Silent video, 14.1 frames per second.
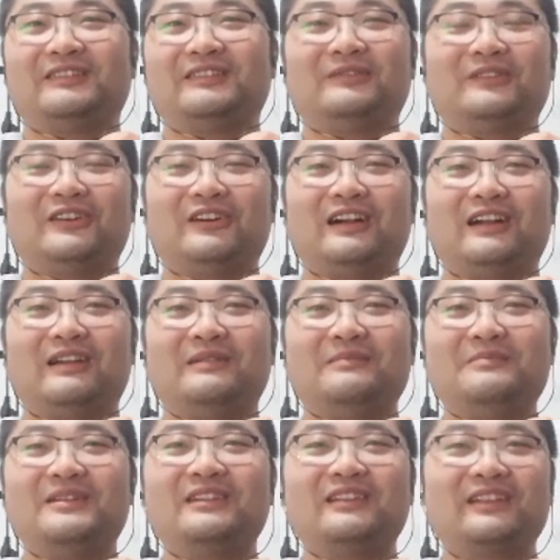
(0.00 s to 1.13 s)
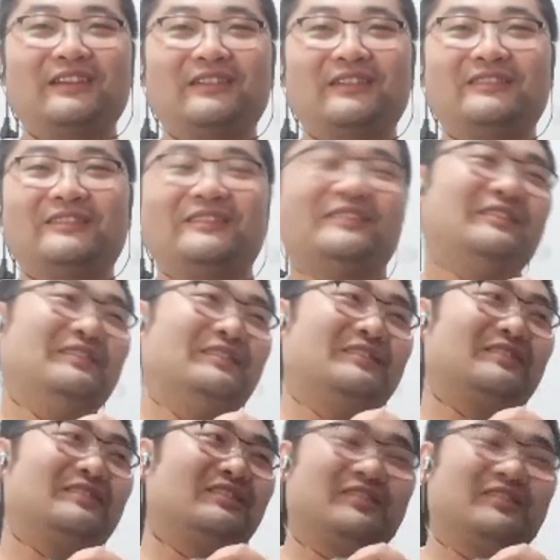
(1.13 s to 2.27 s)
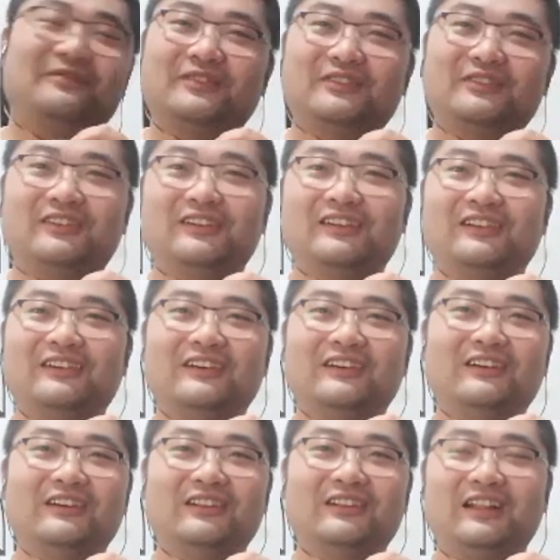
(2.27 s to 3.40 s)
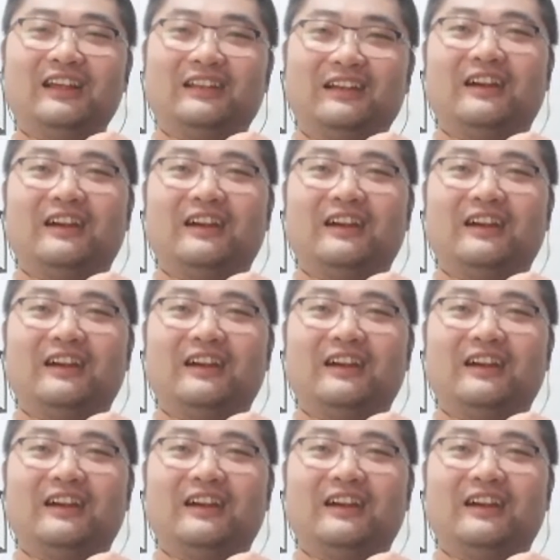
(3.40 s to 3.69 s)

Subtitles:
Well, I'm mainly searching for like